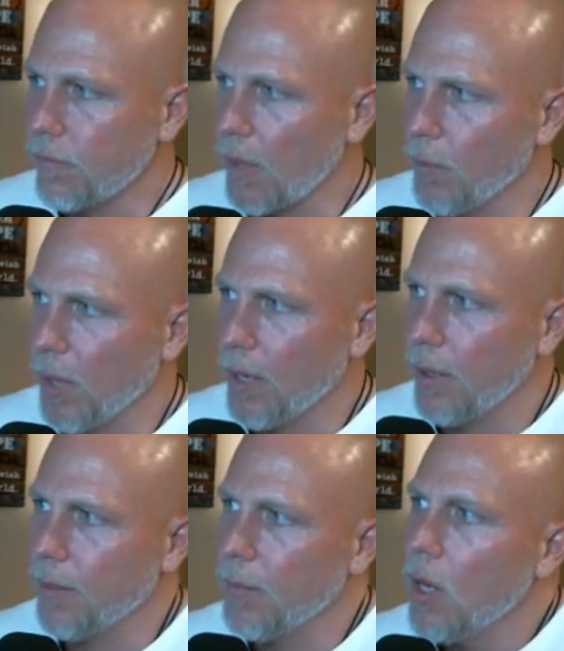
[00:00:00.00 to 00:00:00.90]
But
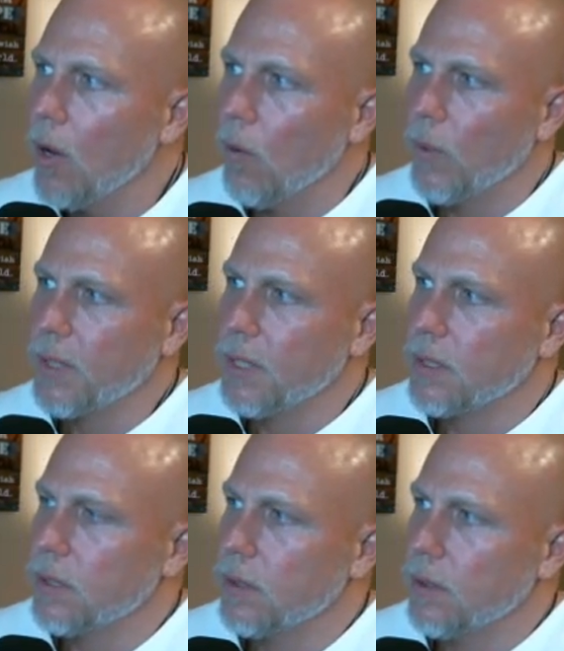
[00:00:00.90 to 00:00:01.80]
what
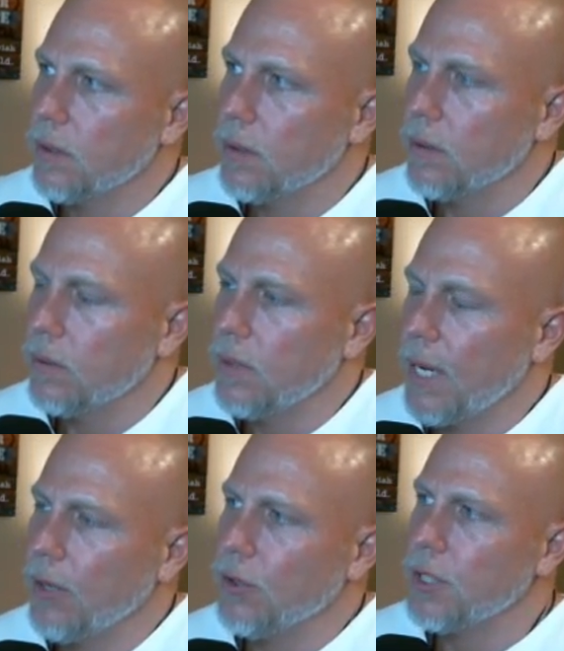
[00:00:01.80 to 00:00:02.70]
this
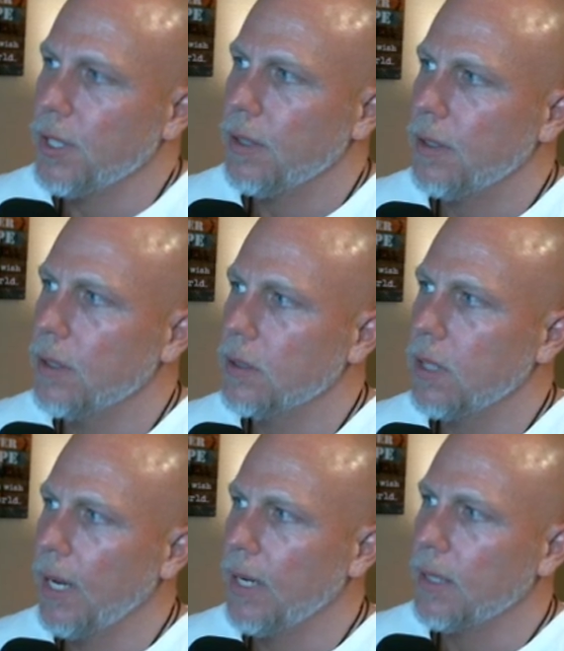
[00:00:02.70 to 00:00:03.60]
energy is
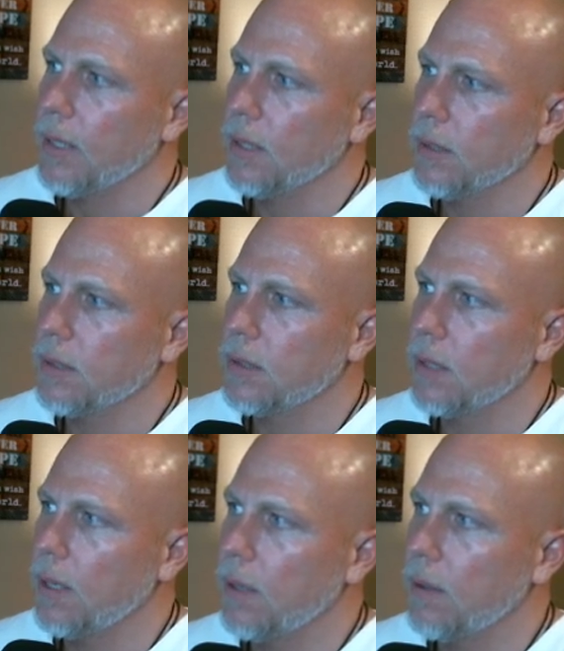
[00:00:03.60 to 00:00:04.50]
like is
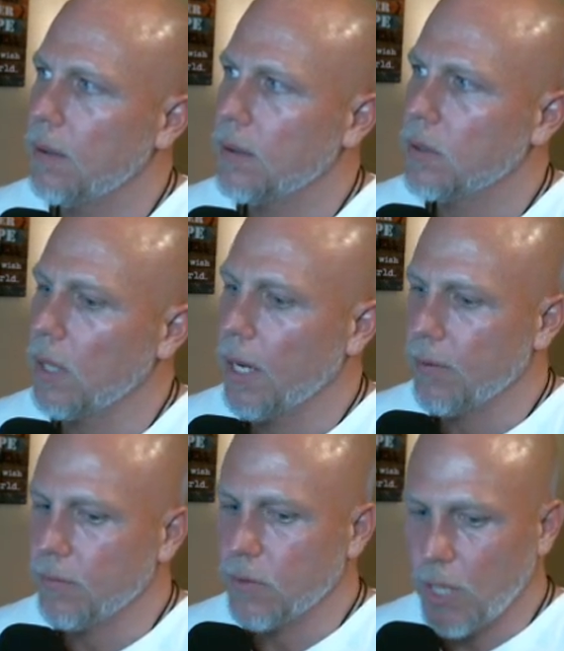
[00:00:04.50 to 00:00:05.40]
a lot
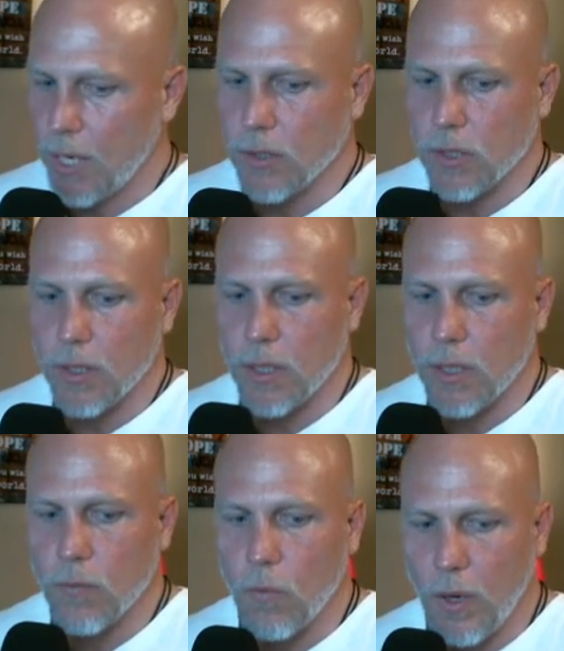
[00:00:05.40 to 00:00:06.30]
of change
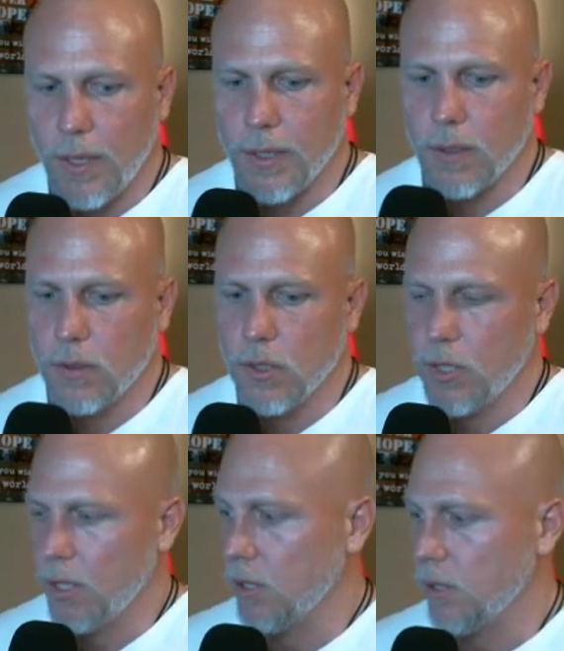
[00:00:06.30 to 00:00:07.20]
and wanting to
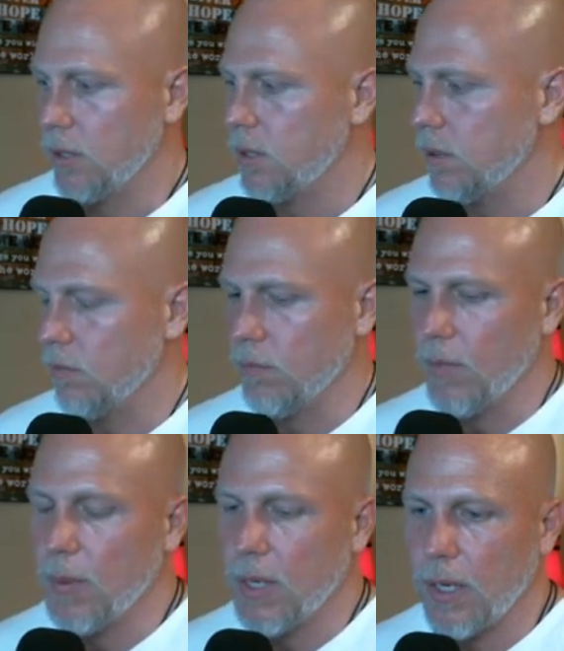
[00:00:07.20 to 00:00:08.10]
change, and
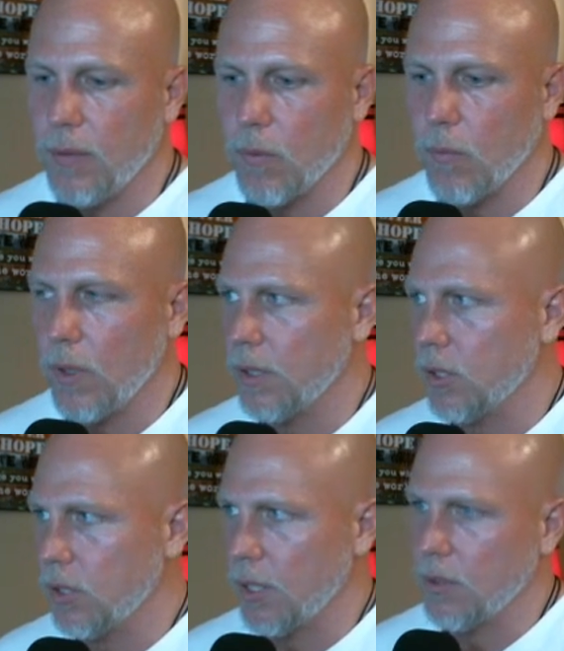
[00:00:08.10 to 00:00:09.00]
maybe not even wanting
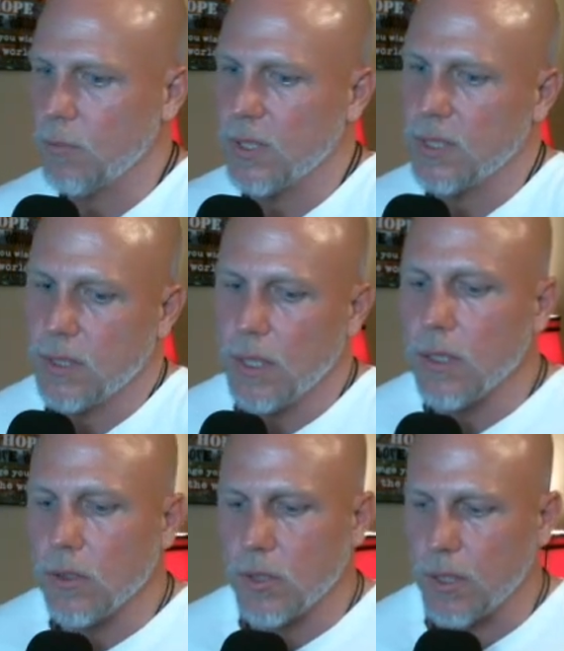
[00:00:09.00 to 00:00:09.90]
to change, but
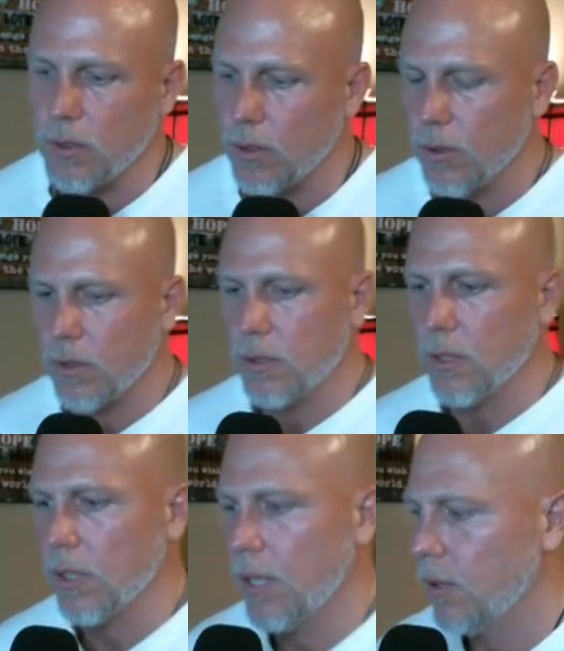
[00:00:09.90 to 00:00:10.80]
seeing change. Uranus
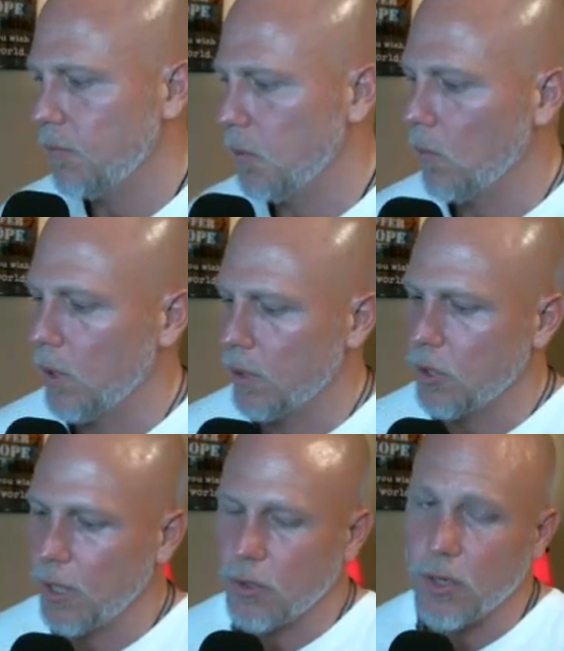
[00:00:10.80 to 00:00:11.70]
doesn't care if you want to
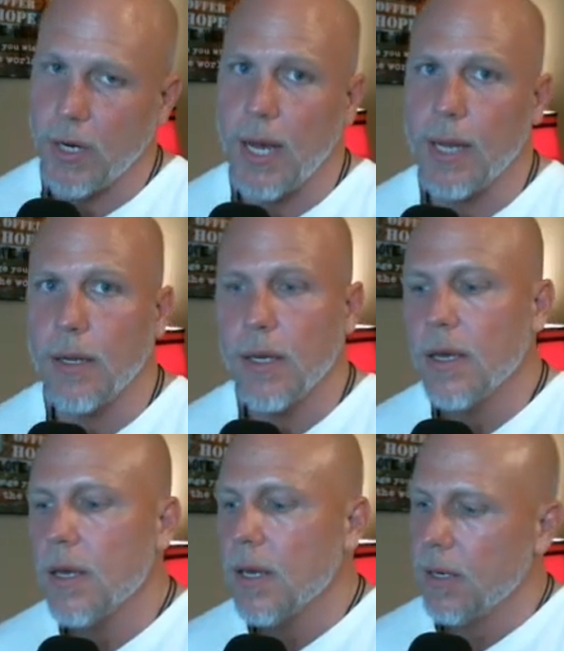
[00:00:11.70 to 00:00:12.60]
change or not.
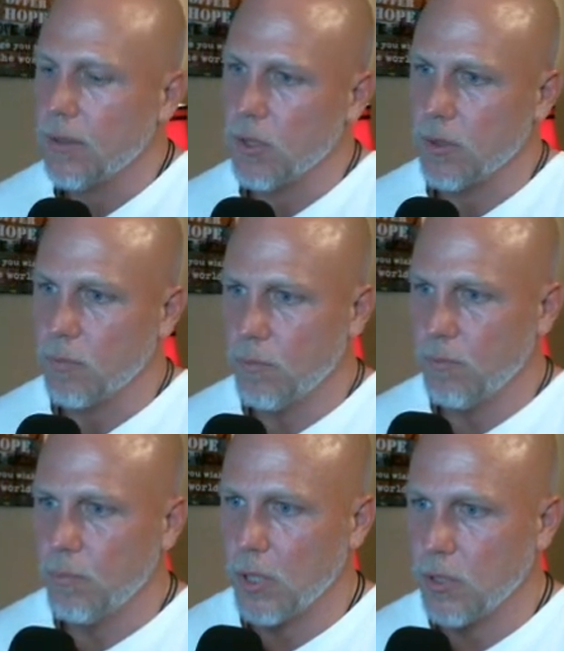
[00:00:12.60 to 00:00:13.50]
It just
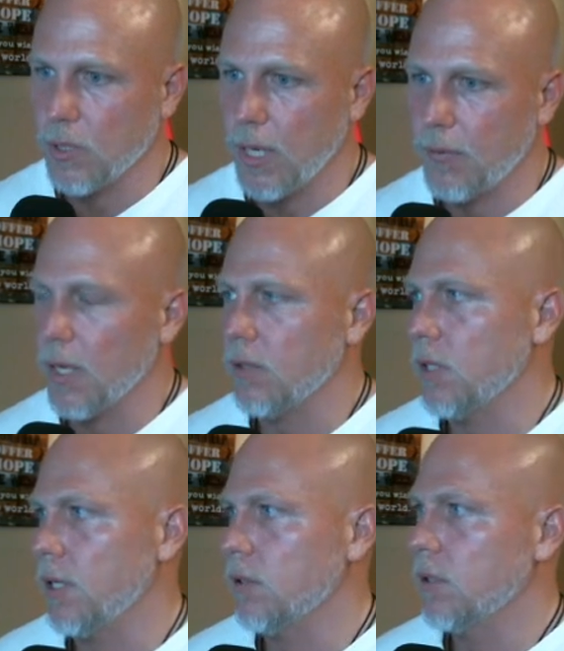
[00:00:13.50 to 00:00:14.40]
pushes out that
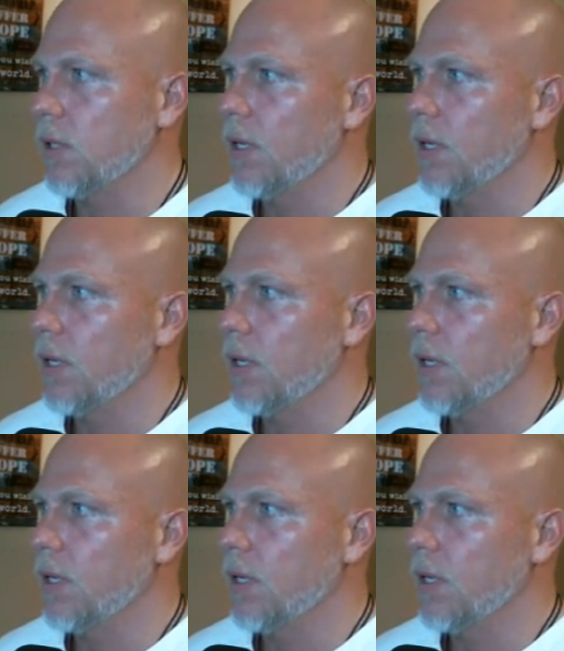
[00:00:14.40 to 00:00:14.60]
change.